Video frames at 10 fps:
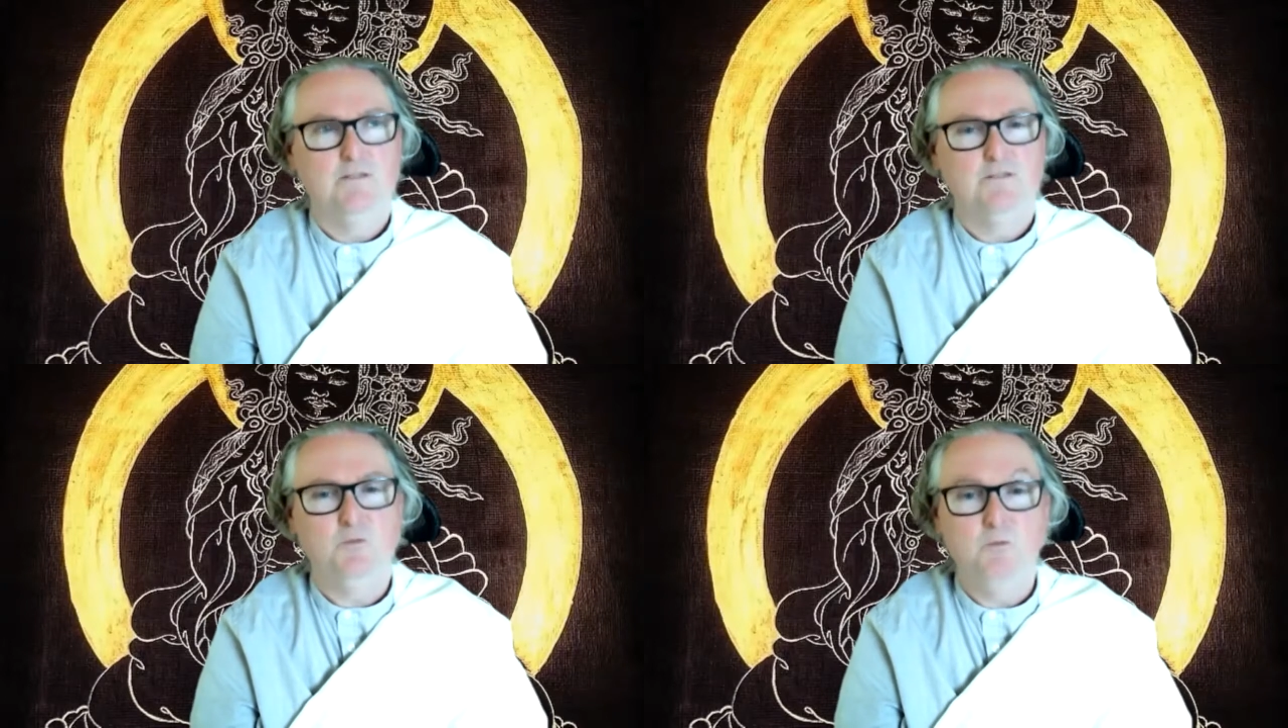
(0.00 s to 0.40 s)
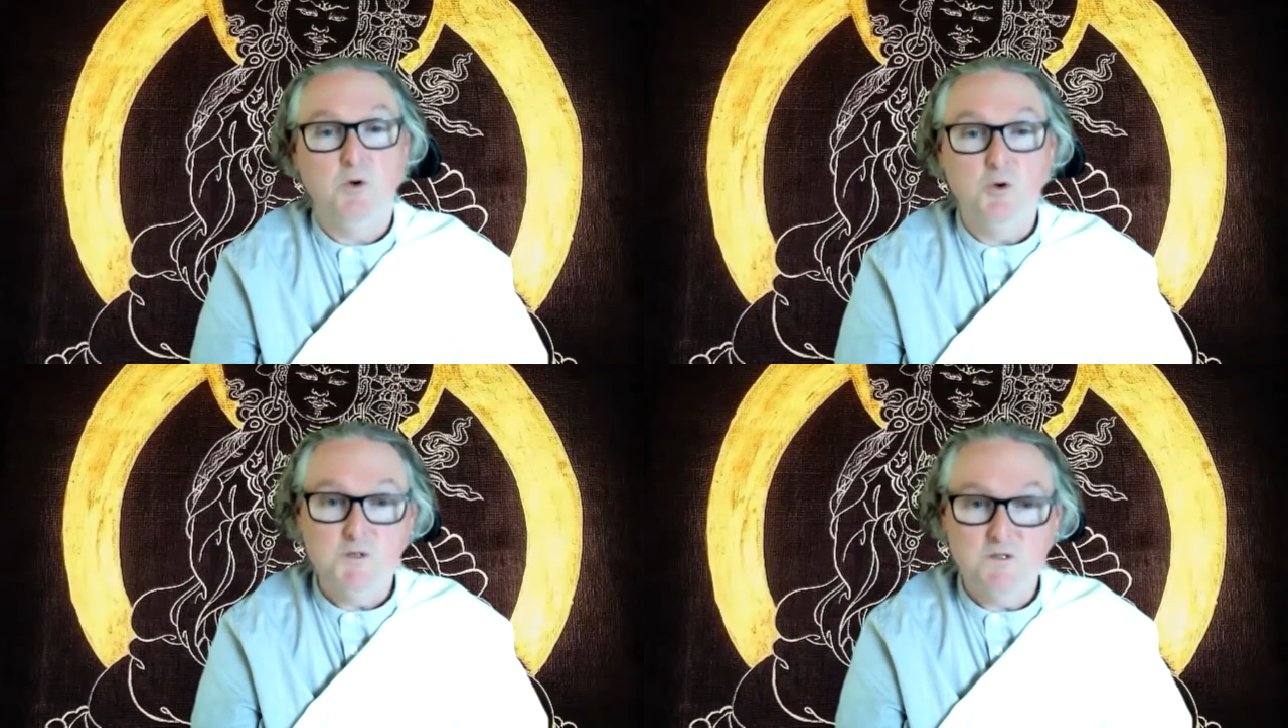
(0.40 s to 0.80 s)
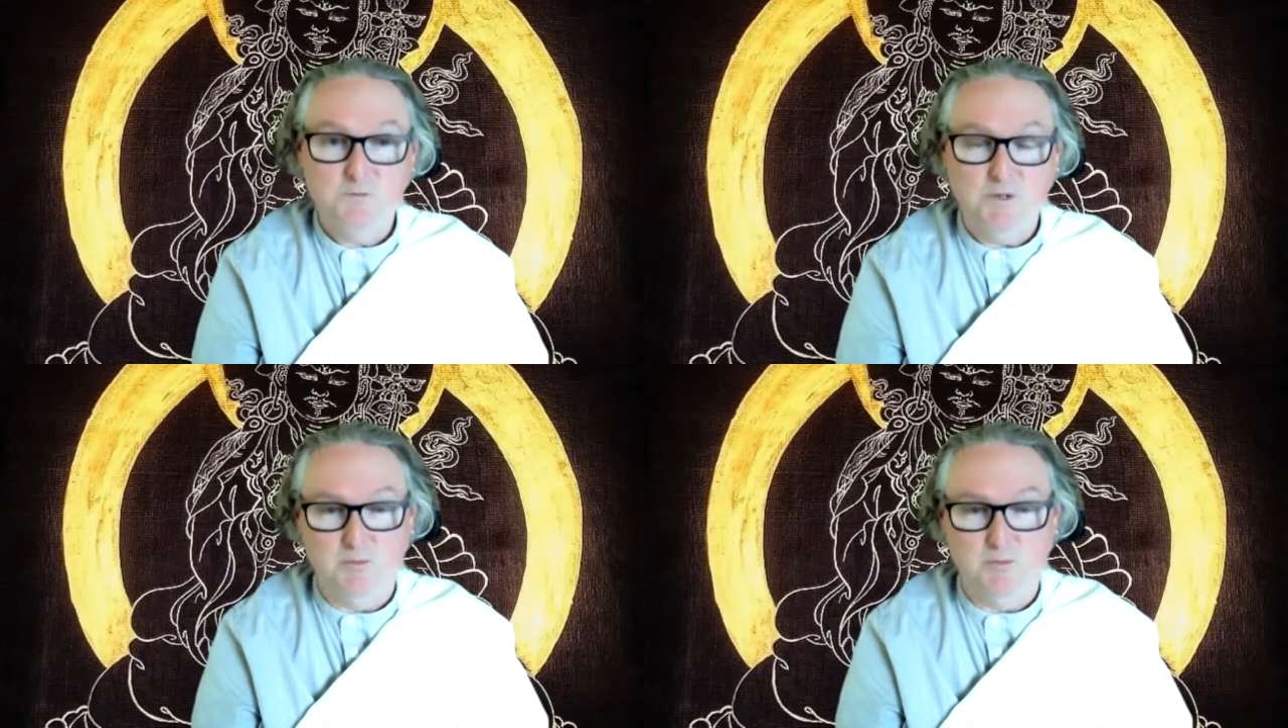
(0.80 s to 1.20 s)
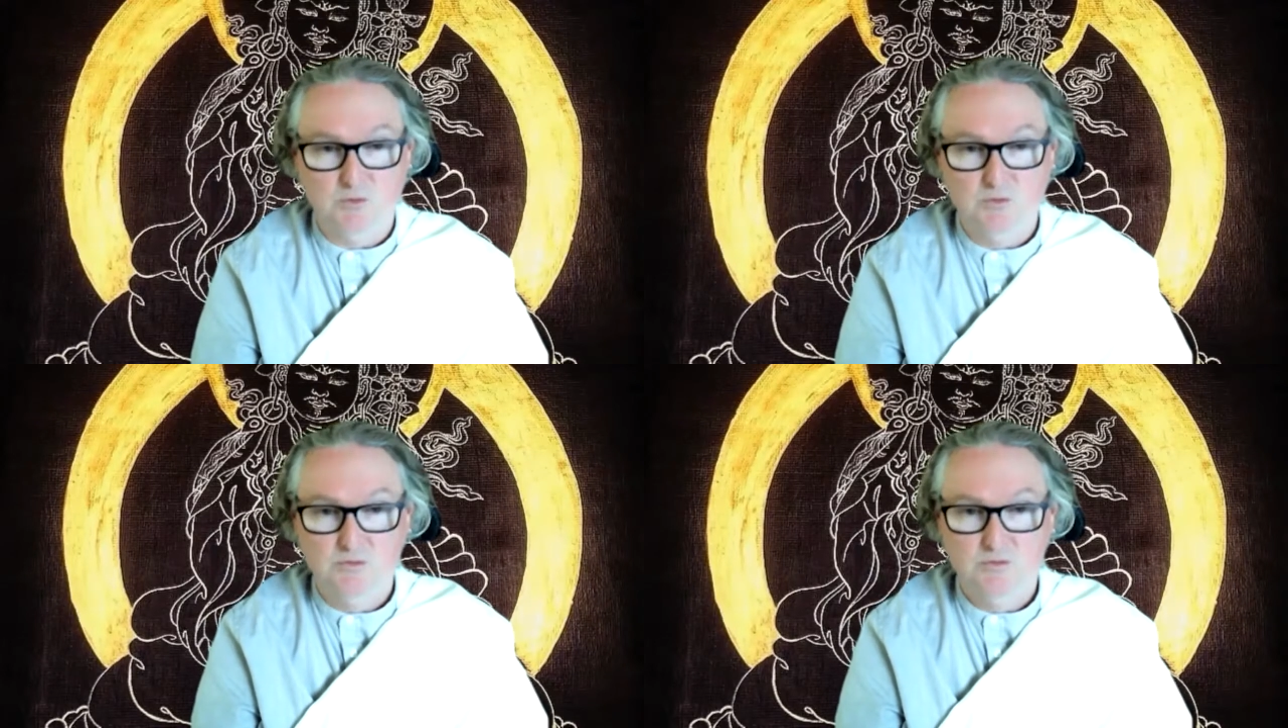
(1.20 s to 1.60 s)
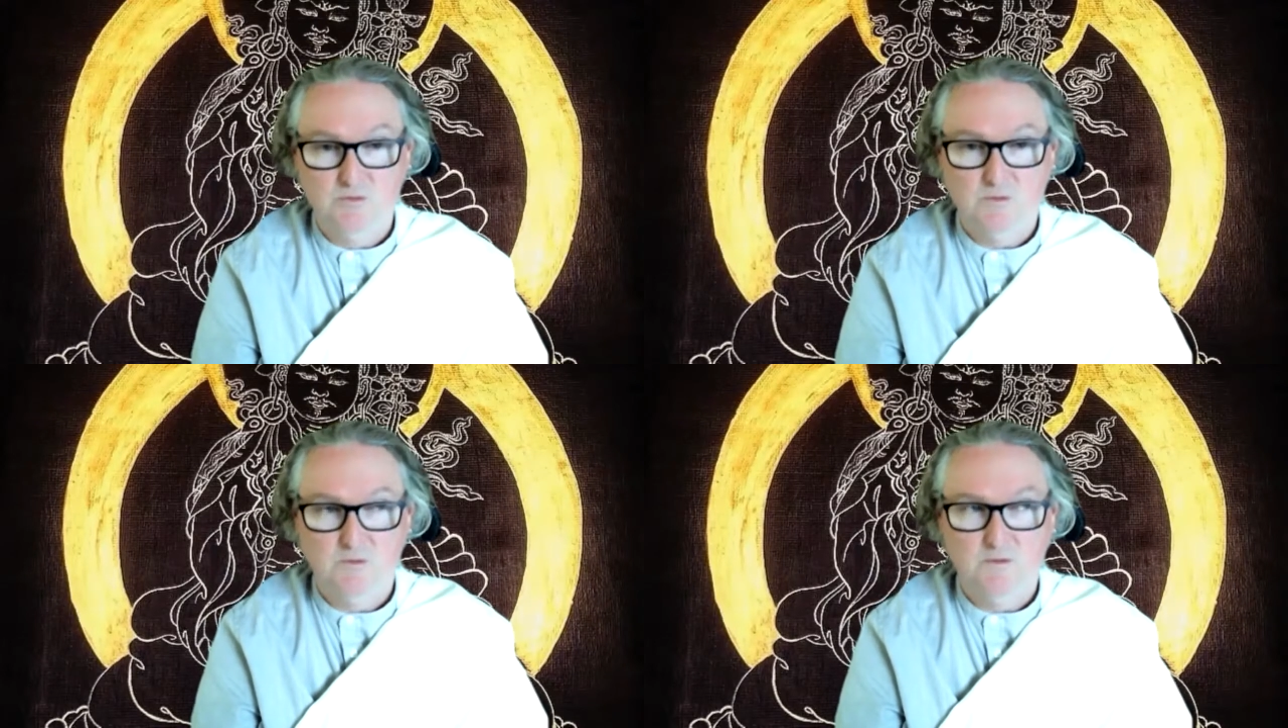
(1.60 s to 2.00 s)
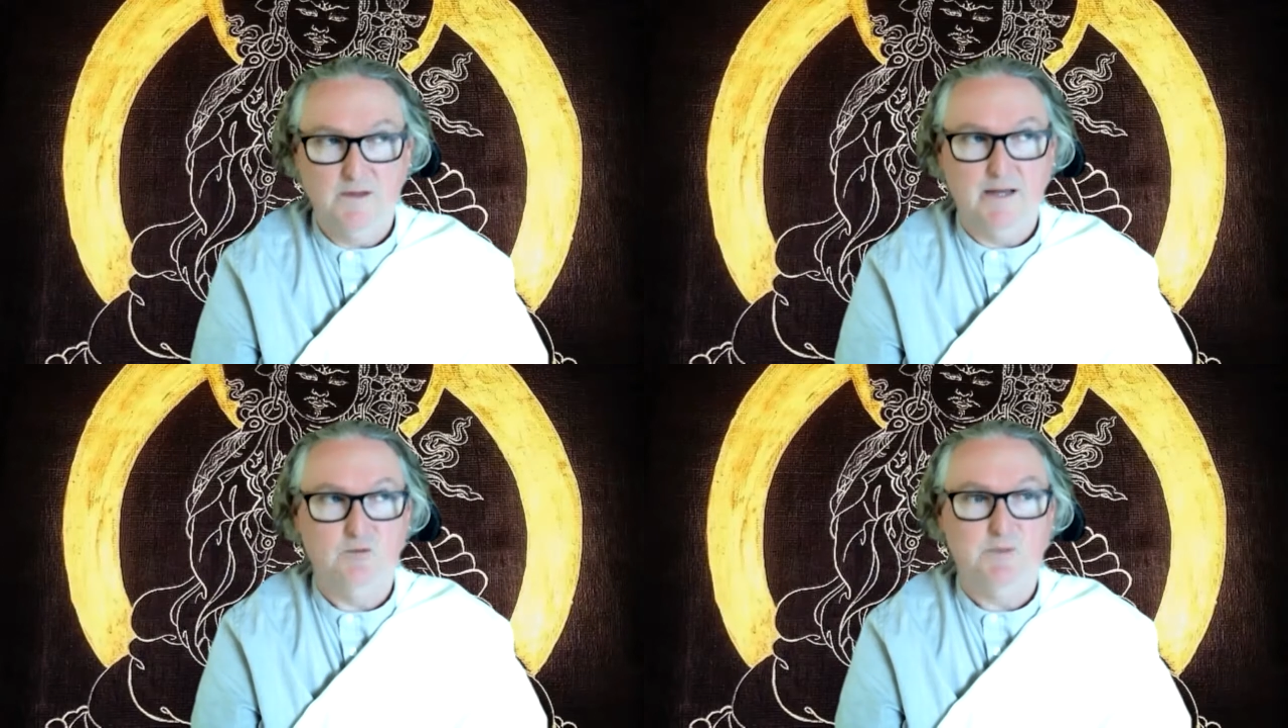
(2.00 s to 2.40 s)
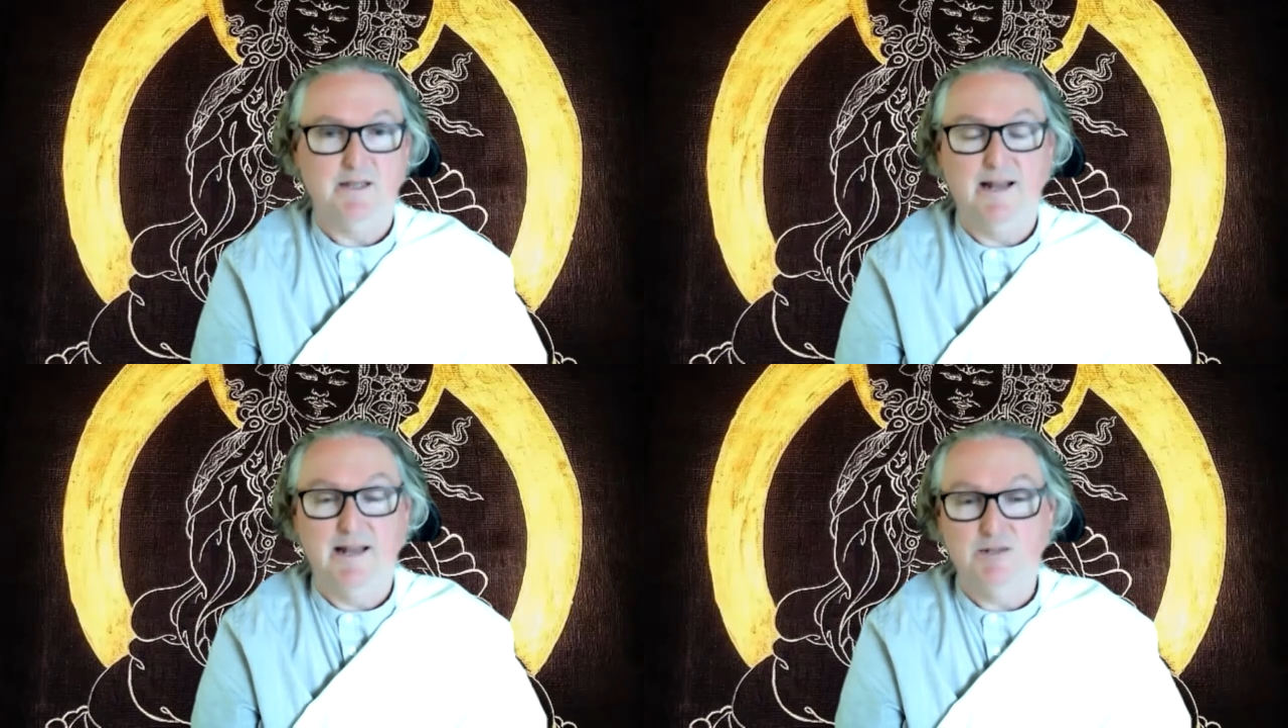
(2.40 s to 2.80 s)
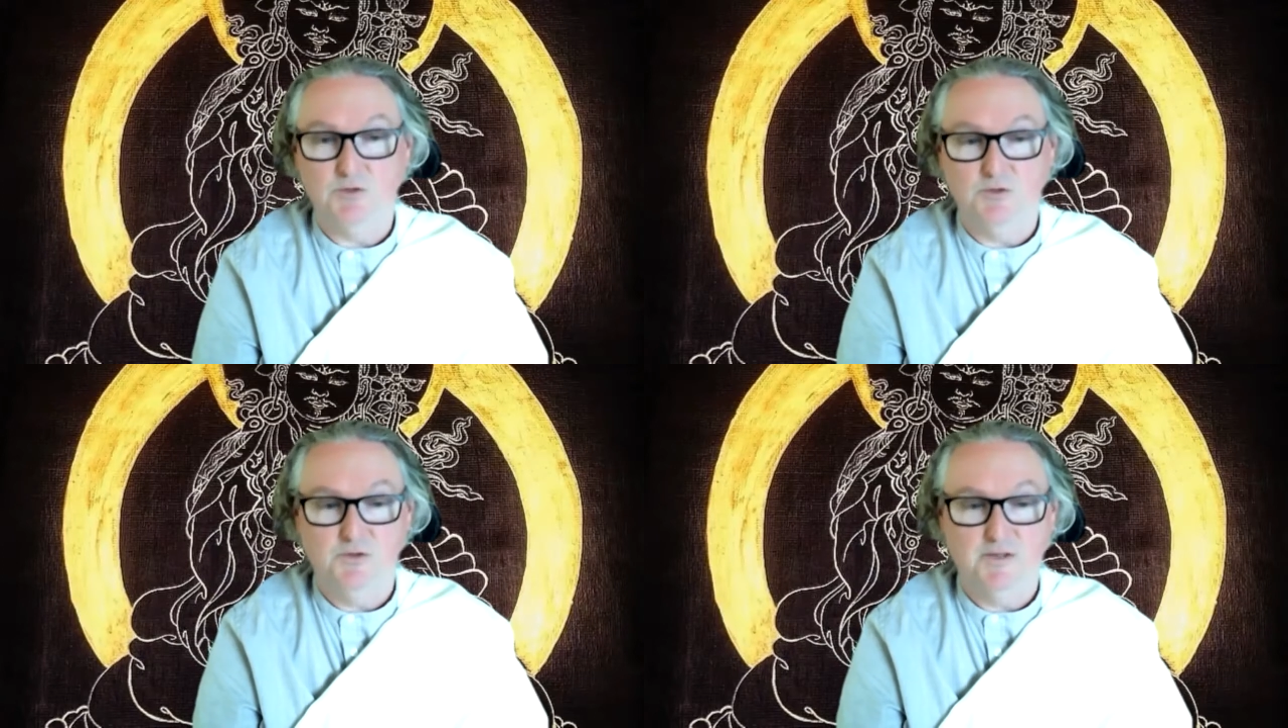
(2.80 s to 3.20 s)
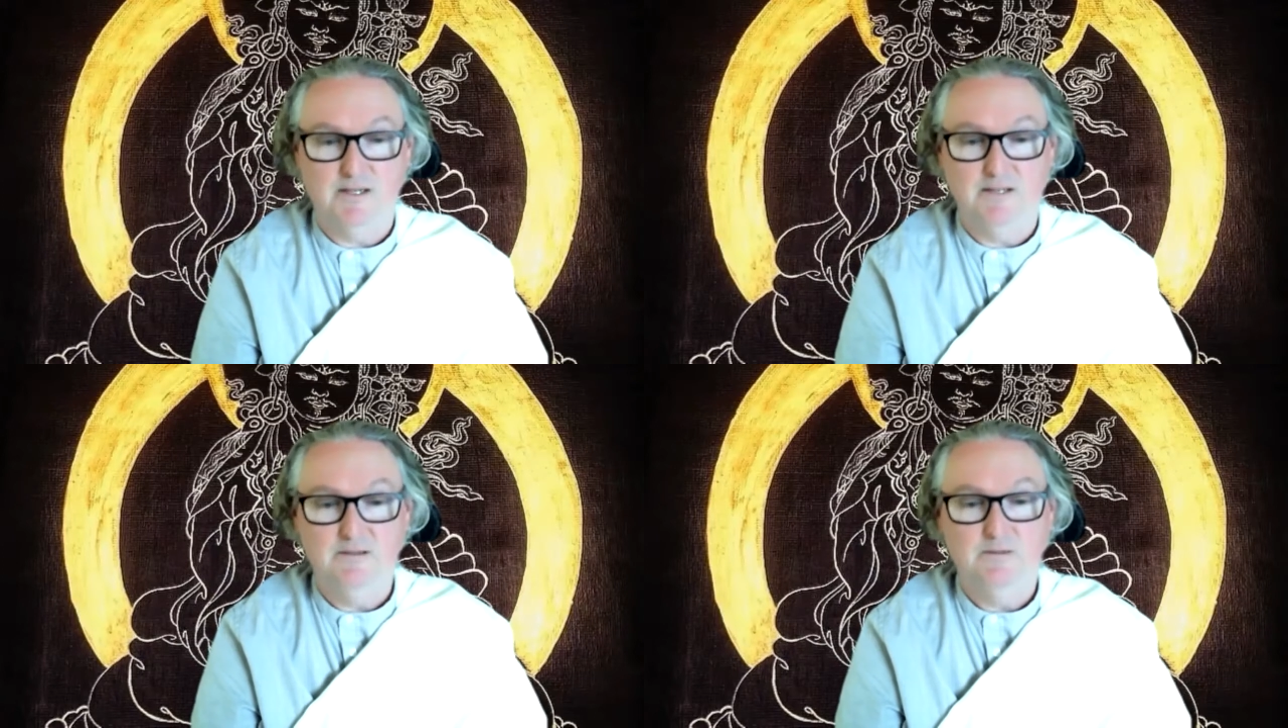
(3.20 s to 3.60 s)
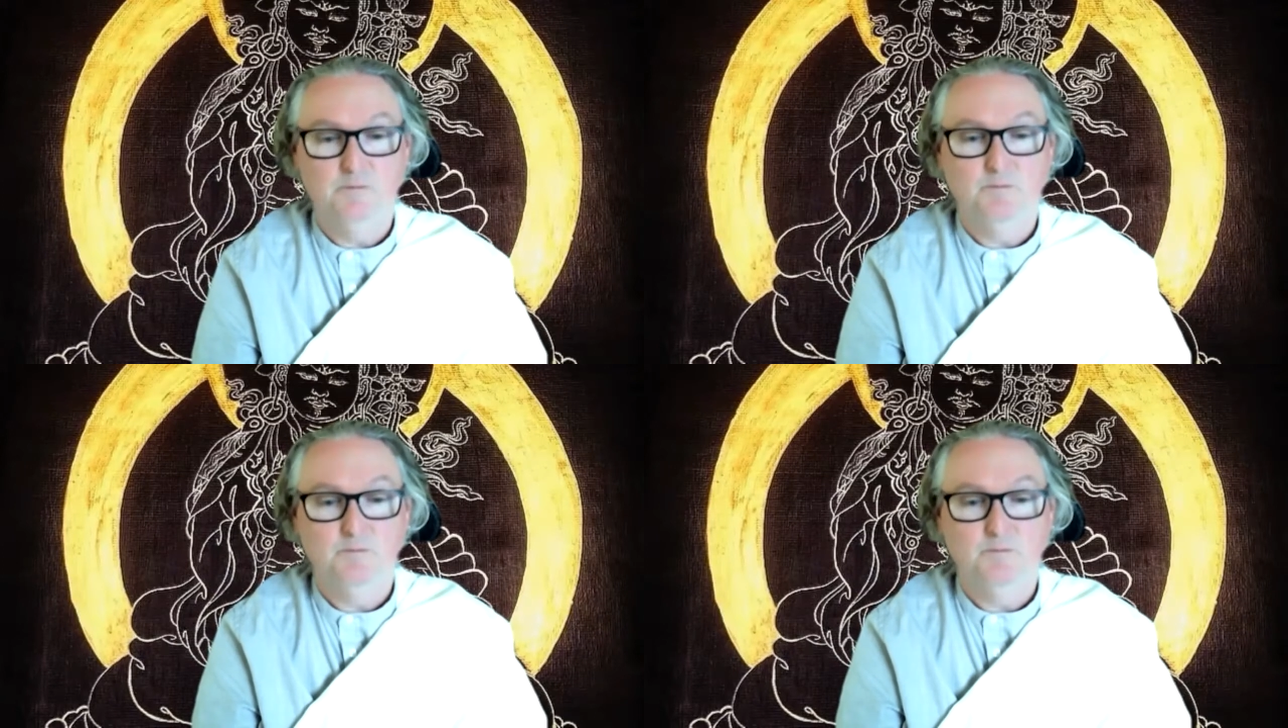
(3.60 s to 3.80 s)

For most people, that will be a natural thing.